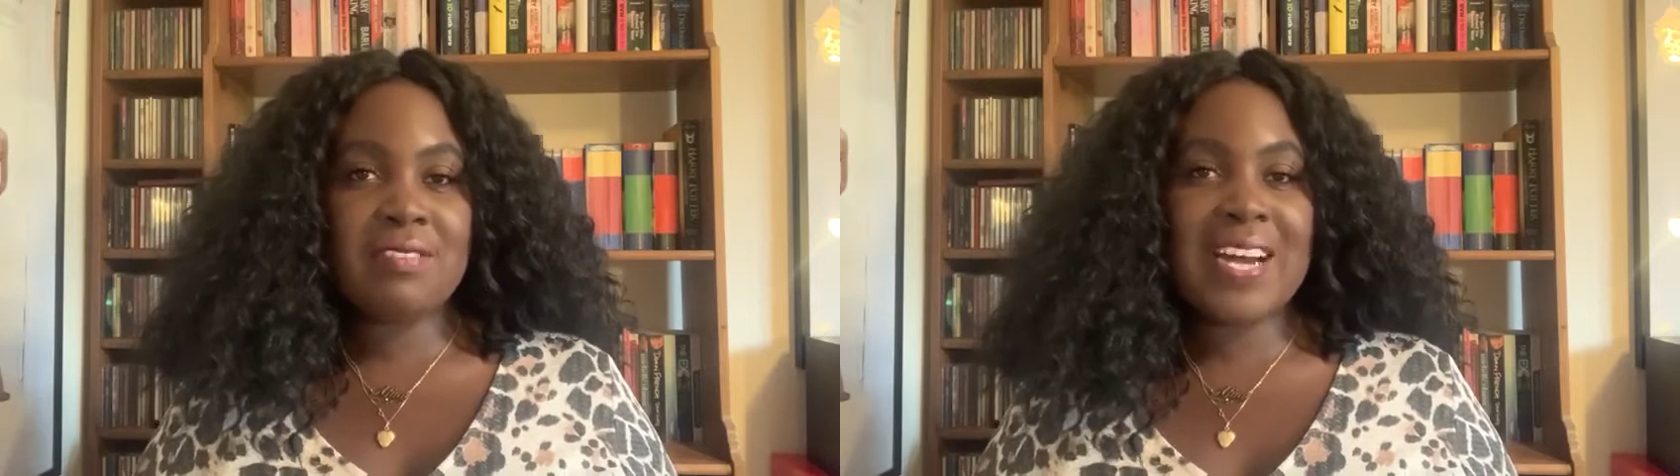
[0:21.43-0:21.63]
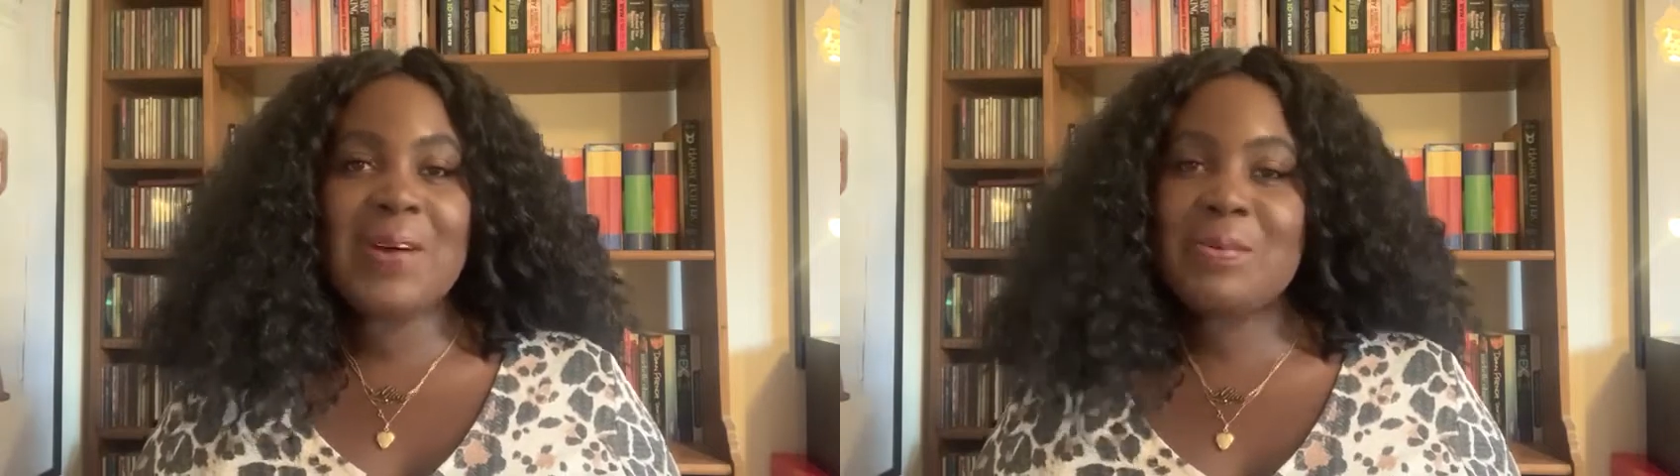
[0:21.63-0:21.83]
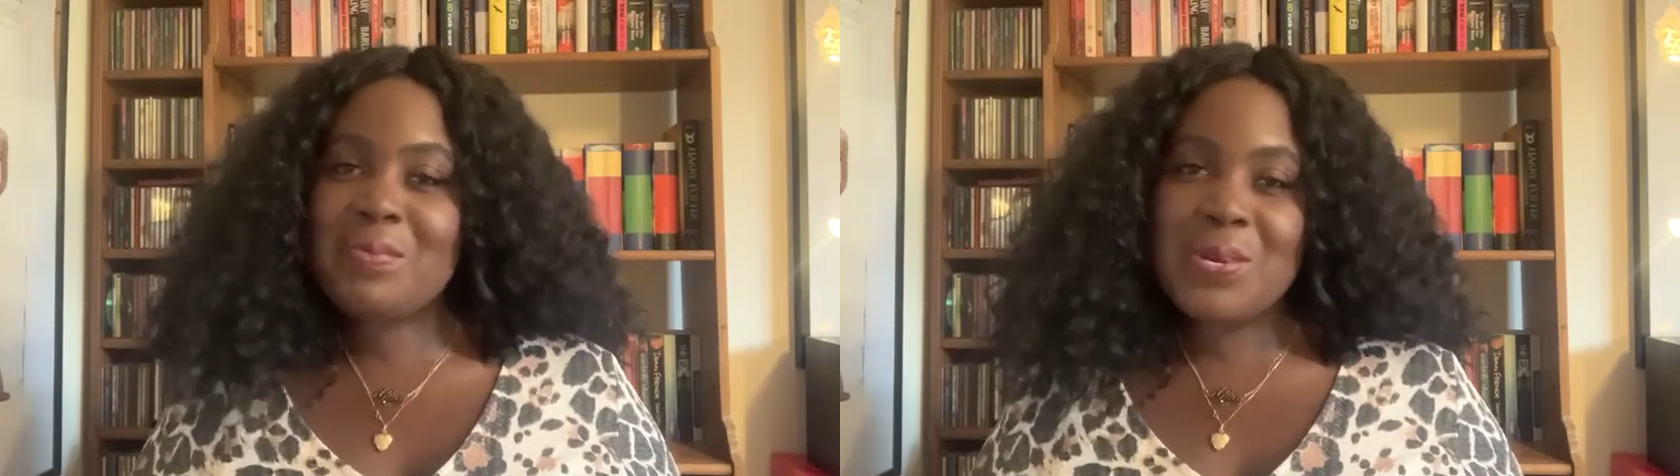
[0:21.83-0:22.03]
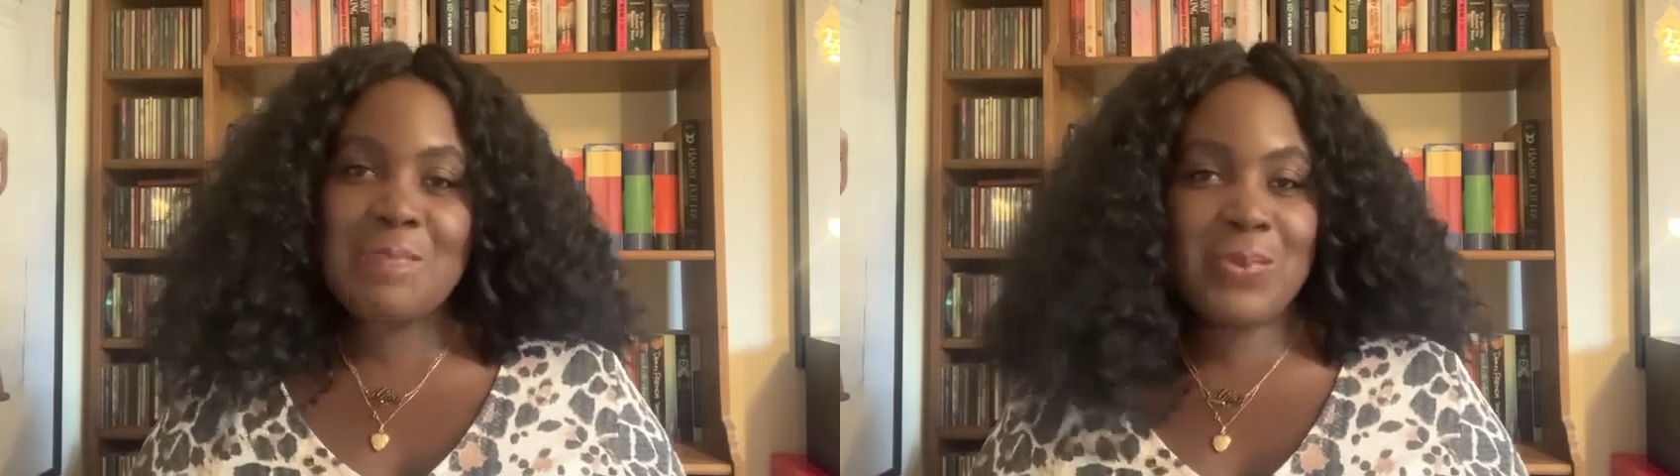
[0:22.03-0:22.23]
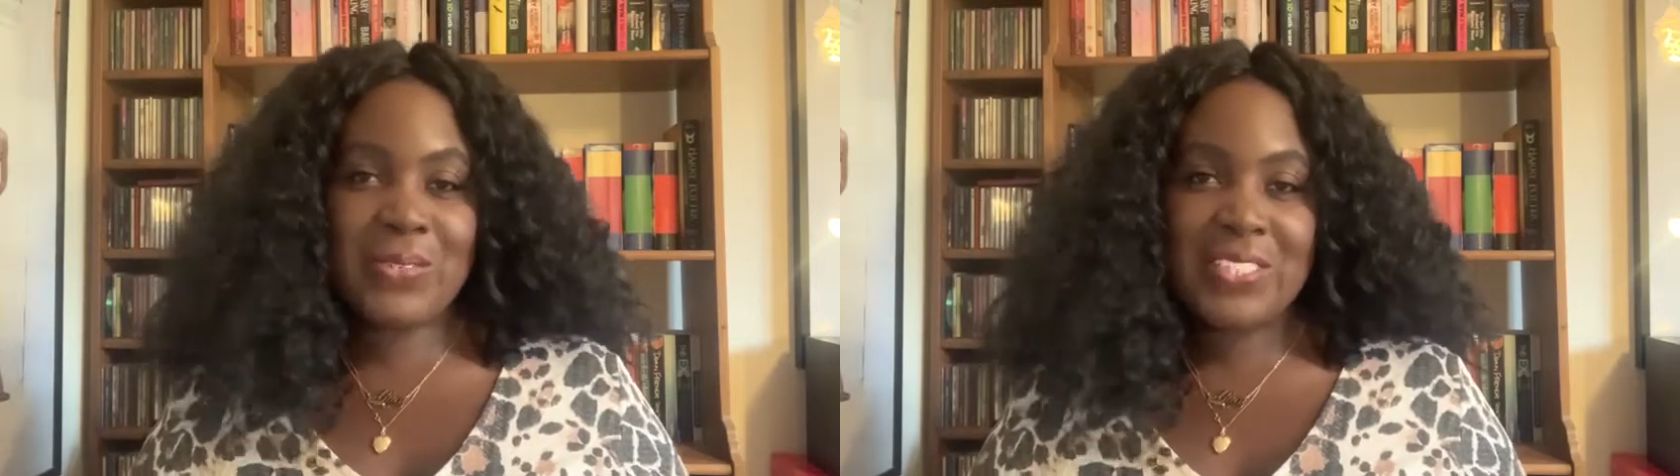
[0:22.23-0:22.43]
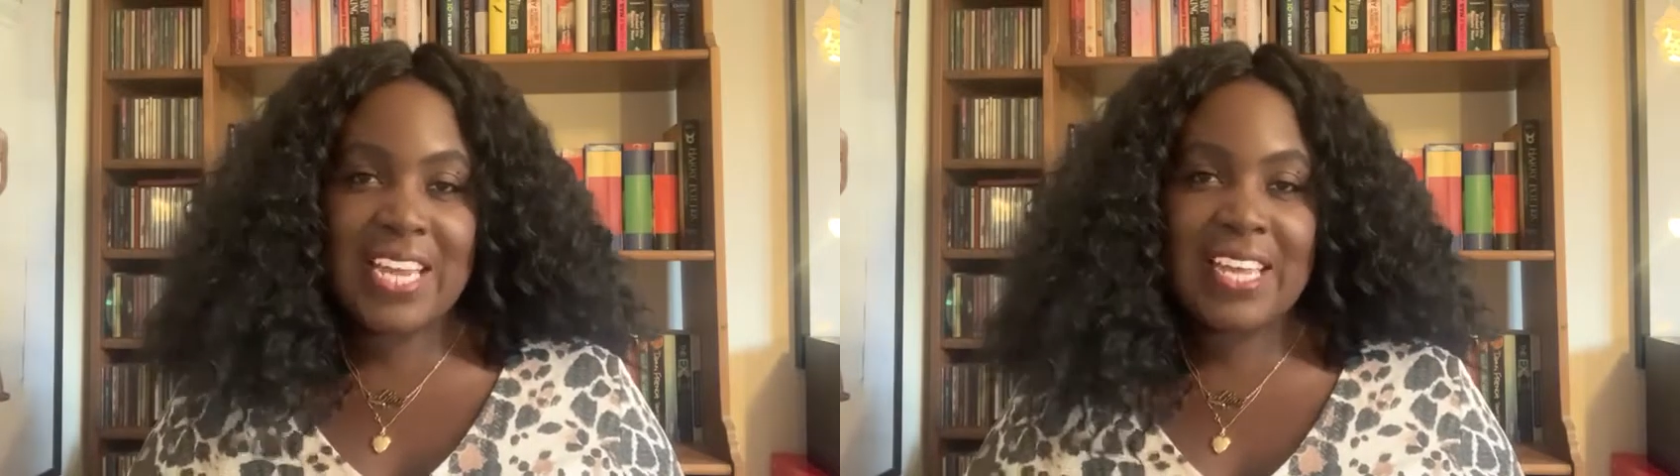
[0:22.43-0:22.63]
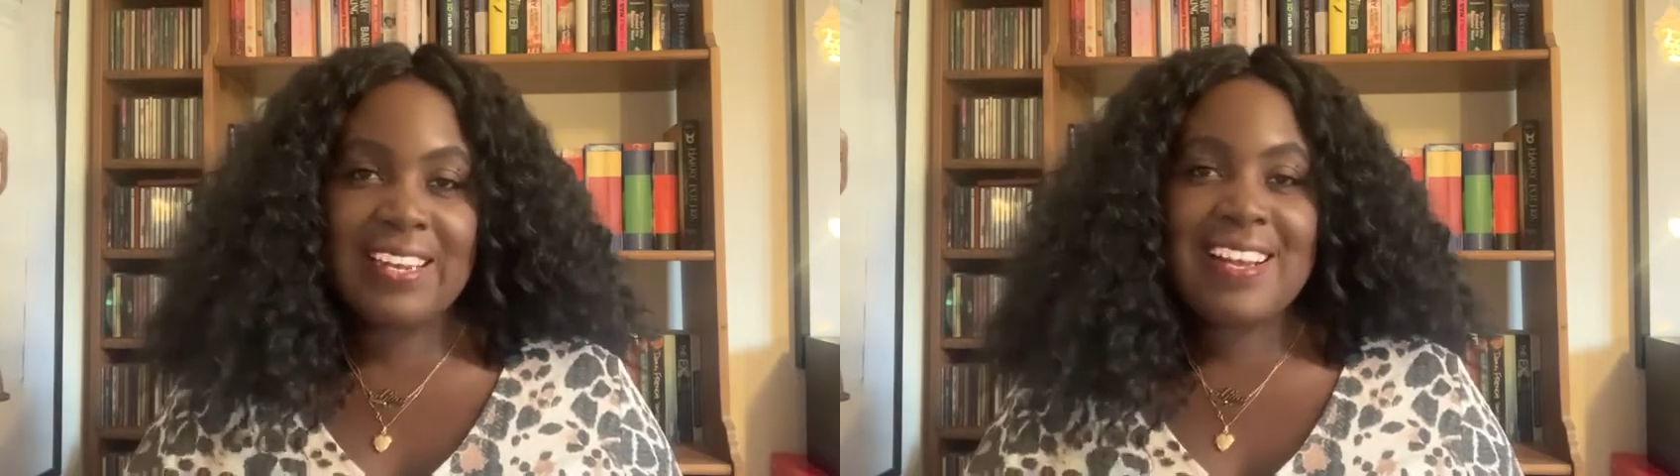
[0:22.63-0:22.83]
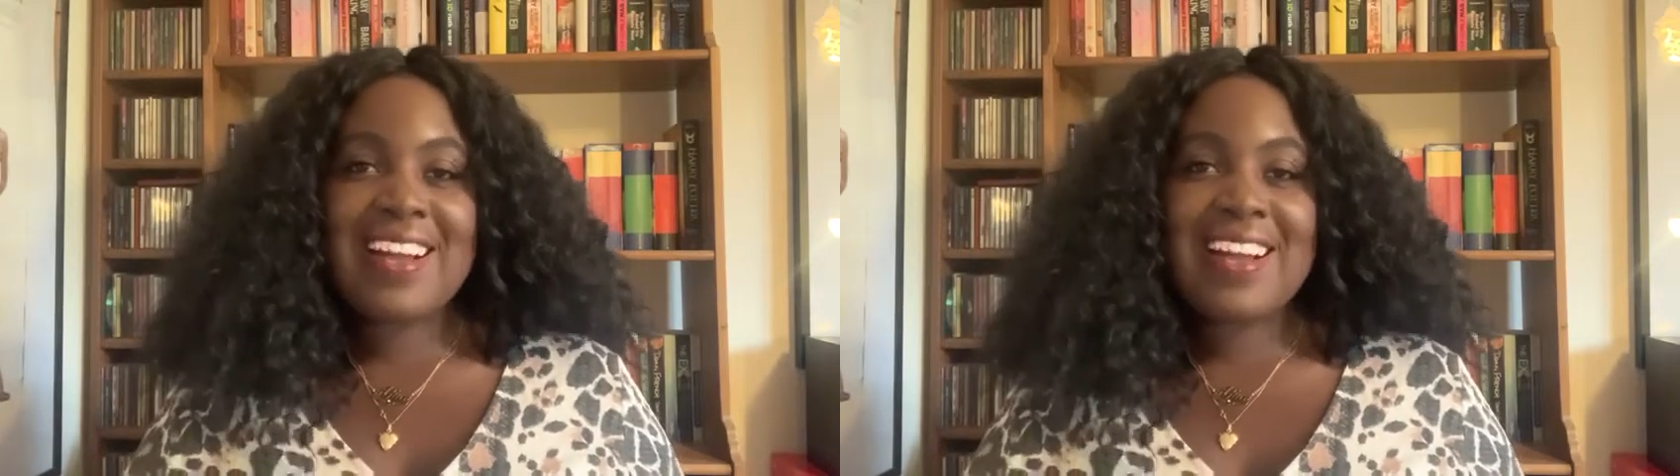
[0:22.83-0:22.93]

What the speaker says: I hope you're not bored yet.